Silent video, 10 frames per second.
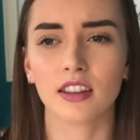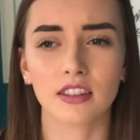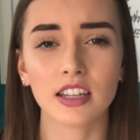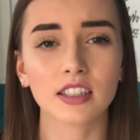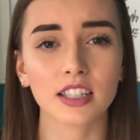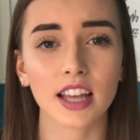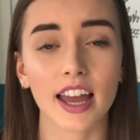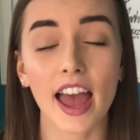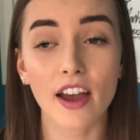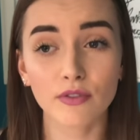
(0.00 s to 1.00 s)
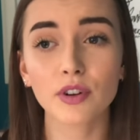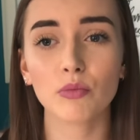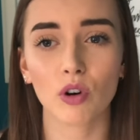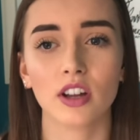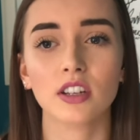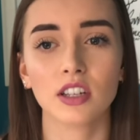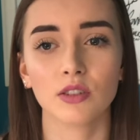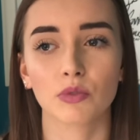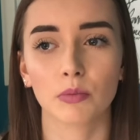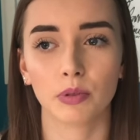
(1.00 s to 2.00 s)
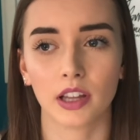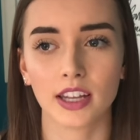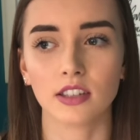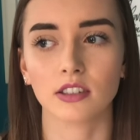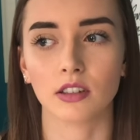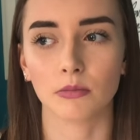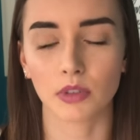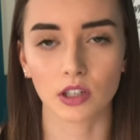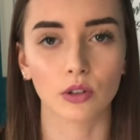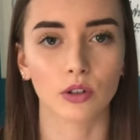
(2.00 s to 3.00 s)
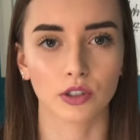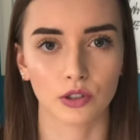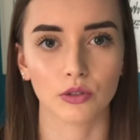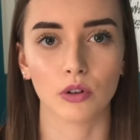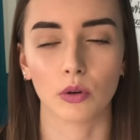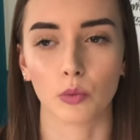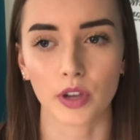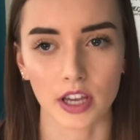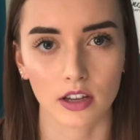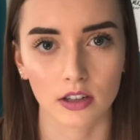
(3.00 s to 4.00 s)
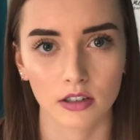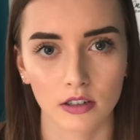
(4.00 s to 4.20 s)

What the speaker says: things like that, everyone can replace a meal or two a week.